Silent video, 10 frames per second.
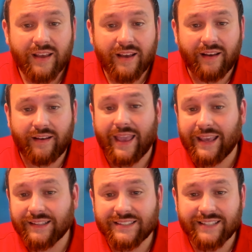
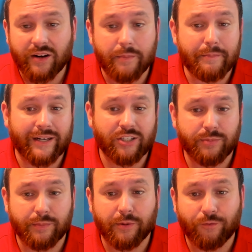and set up
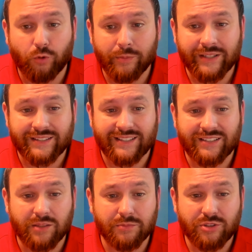management performance
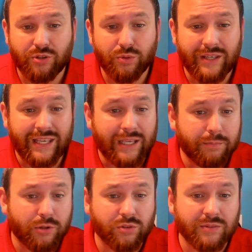systems to
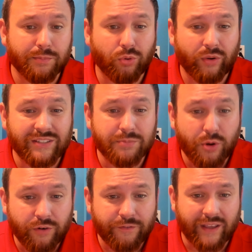keep those employees
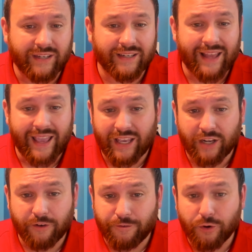motivated
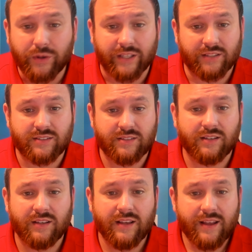and focused.
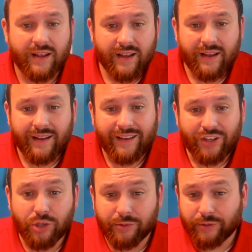
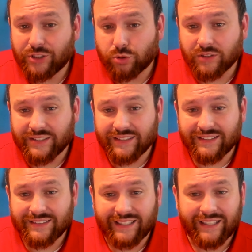Human
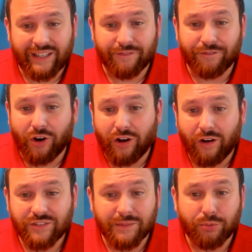resources, it
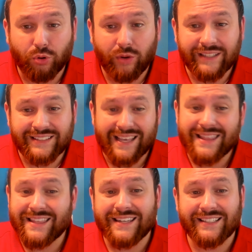involves employees
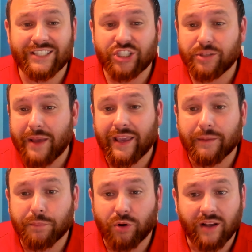in the decision
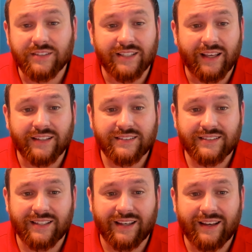making
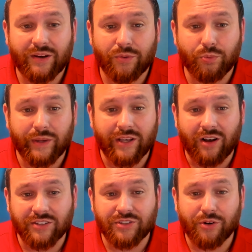process. We
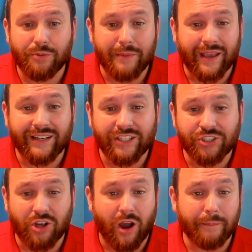also
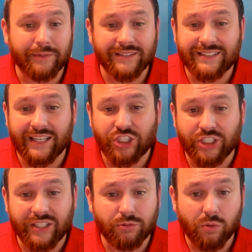manage
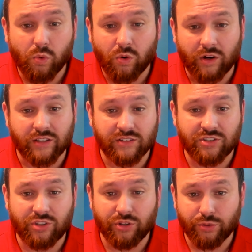compensation and rewards
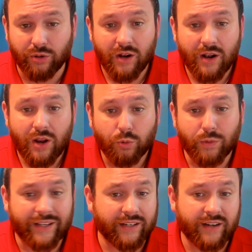to
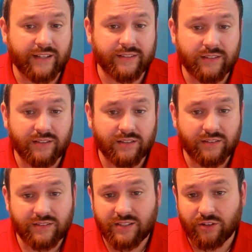recognize
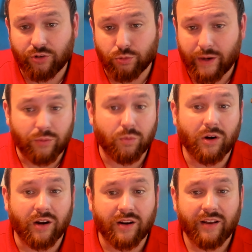great
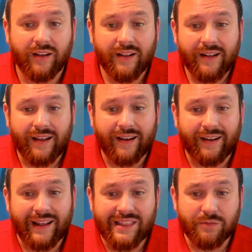work.
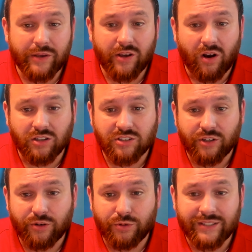And then we
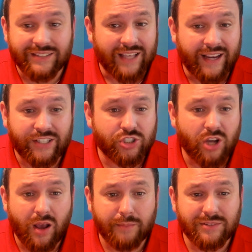also design
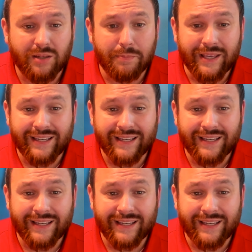jobs to be